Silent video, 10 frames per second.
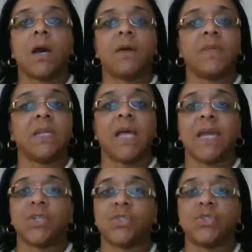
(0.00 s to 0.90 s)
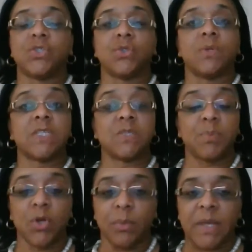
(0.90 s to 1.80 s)
They like to do
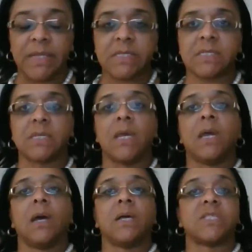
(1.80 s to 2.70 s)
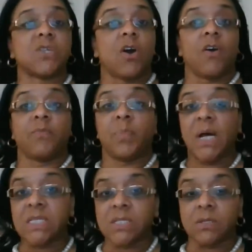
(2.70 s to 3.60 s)
experiments, solve
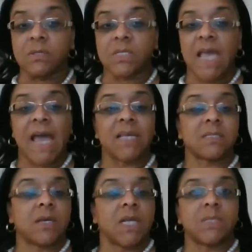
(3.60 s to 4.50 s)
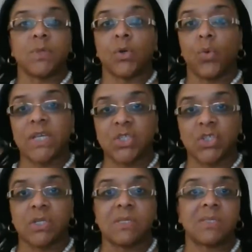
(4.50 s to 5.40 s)
puzzles, ask cosmic
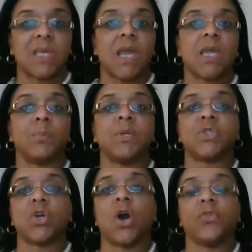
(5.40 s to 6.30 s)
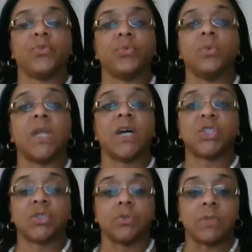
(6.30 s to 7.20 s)
questions. They can be taught through
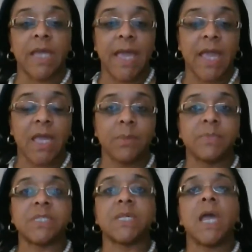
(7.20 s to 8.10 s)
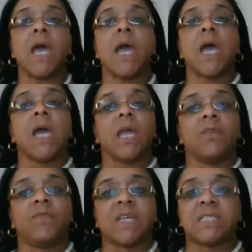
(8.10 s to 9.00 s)
logical games,
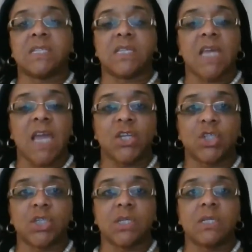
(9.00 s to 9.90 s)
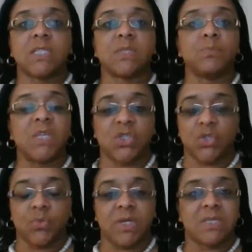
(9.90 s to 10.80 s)
investigations,
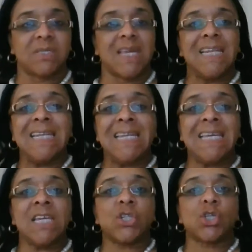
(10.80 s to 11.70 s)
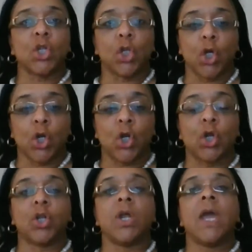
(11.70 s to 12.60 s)
mysteries. They need to
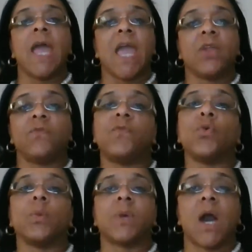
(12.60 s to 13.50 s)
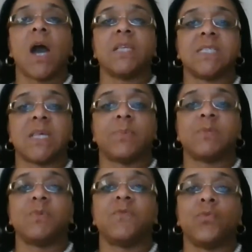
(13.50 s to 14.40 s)
learn and form
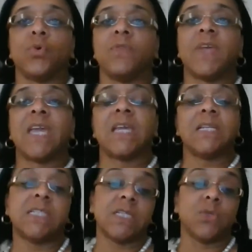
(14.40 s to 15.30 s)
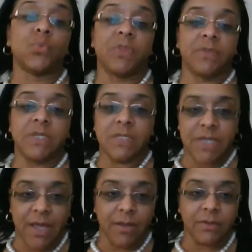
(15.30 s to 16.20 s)
concepts before they can deal with
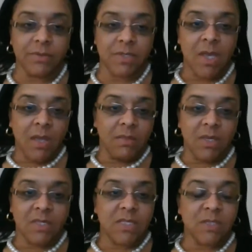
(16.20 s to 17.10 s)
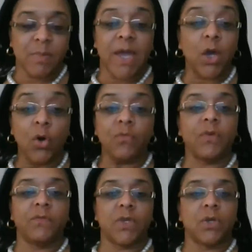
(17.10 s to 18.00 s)
details. This is my
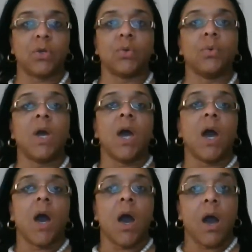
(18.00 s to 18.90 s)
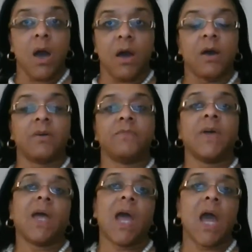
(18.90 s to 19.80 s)
overview of
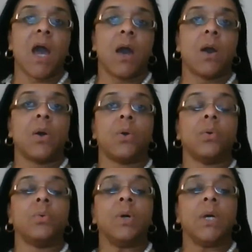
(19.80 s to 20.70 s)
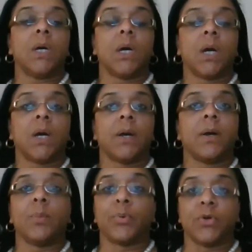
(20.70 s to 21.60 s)
how
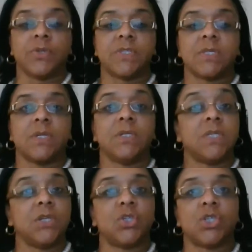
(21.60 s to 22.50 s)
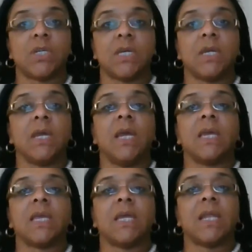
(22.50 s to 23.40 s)
a person teaching
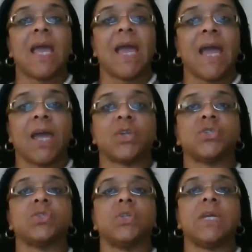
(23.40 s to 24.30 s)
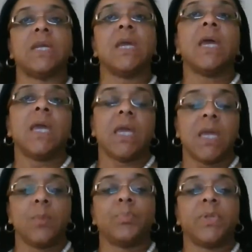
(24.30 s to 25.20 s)
can actually
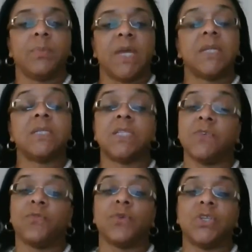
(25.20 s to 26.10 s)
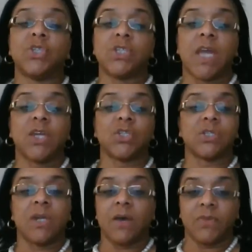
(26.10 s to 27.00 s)
implement
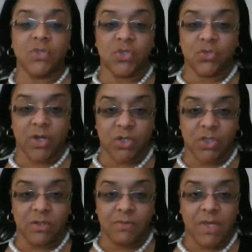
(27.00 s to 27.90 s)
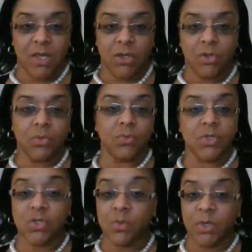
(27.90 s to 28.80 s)
differentiation of instruction. Thank you
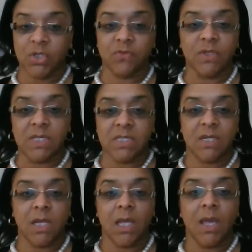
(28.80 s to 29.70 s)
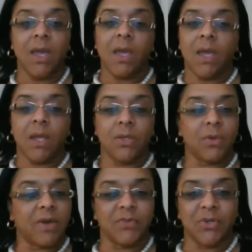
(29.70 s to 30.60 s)
so much for listening, and
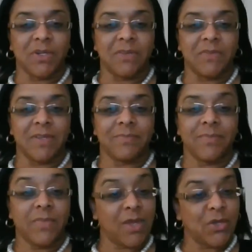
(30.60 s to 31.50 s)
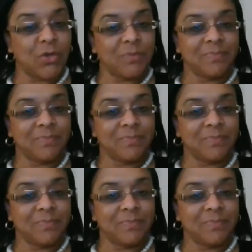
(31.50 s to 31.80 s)
you have a good evening. Thank you.